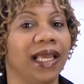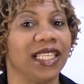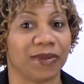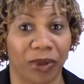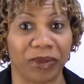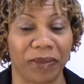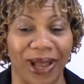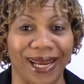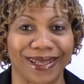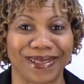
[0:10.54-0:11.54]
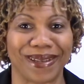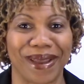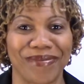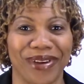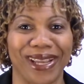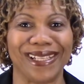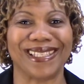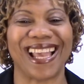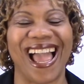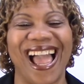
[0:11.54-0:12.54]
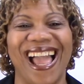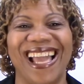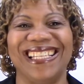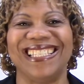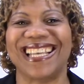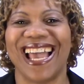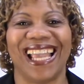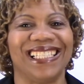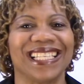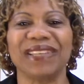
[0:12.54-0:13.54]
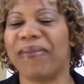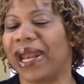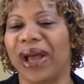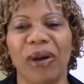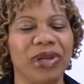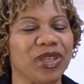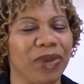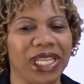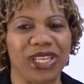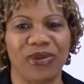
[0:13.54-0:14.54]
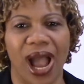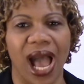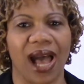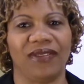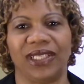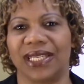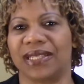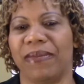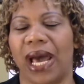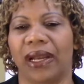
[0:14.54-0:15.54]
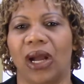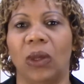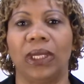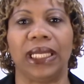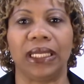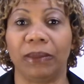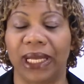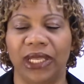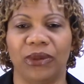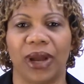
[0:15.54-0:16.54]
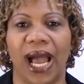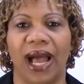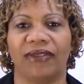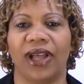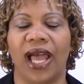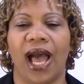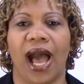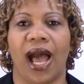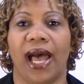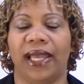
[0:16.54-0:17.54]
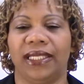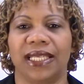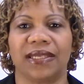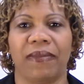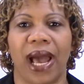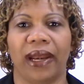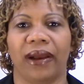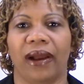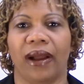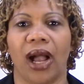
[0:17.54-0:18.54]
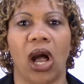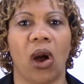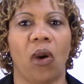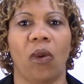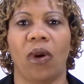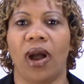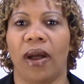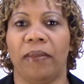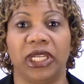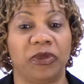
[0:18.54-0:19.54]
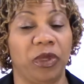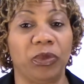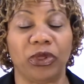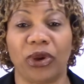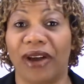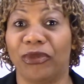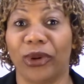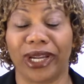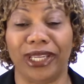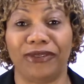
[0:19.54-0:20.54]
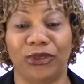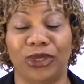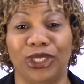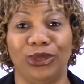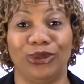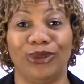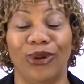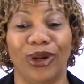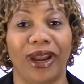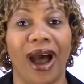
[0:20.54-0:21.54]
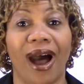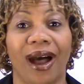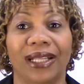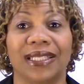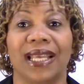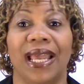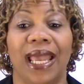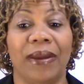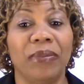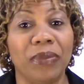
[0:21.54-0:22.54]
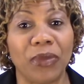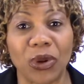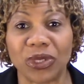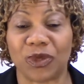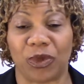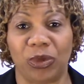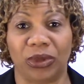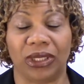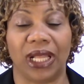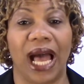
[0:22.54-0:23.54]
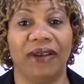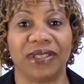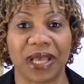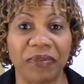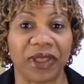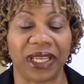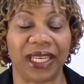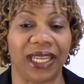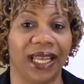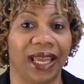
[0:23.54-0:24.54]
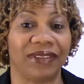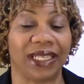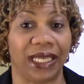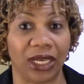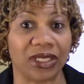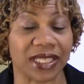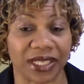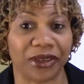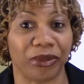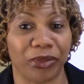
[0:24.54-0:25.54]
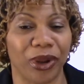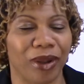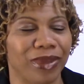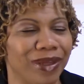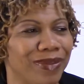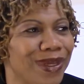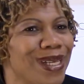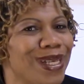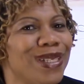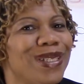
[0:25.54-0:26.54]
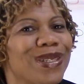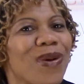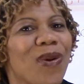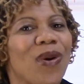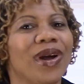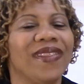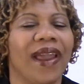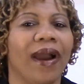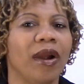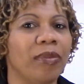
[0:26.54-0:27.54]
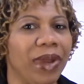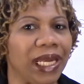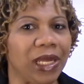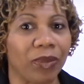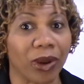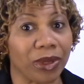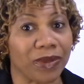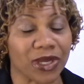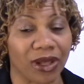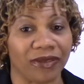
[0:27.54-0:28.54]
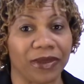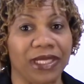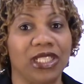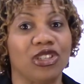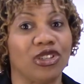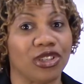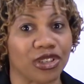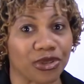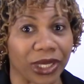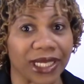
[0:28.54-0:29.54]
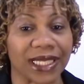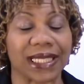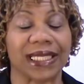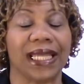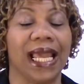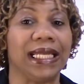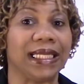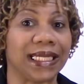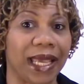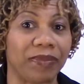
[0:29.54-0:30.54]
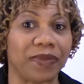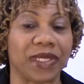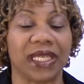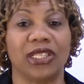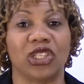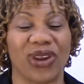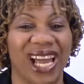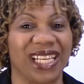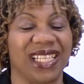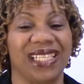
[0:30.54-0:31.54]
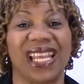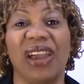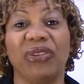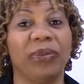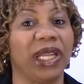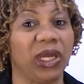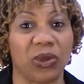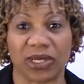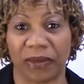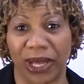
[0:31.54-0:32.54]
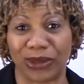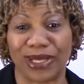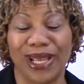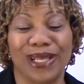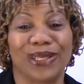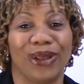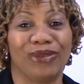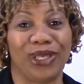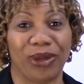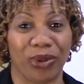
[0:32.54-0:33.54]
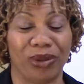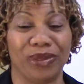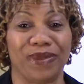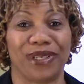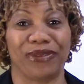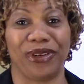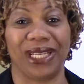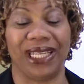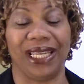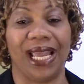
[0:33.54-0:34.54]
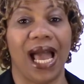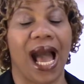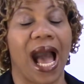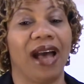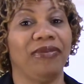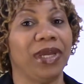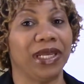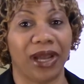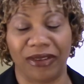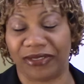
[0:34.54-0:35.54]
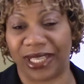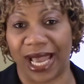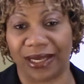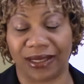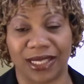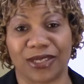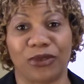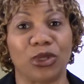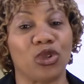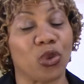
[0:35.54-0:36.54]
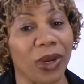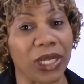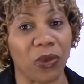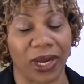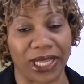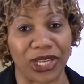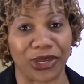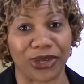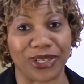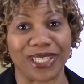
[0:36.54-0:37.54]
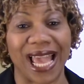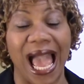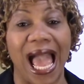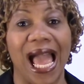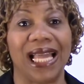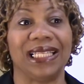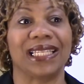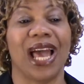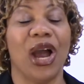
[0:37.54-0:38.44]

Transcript: is problematic to them, right? And it doesn't matter how much money you have, it doesn't matter how little money you have, it doesn't matter how much people you have working for you or not. Most people have something in their life that they consider a problem. So, there are many problem solving tricks and tips and strategies. Everybody goes about solving their problems differently. I've been a conflict analyst for 21 years, and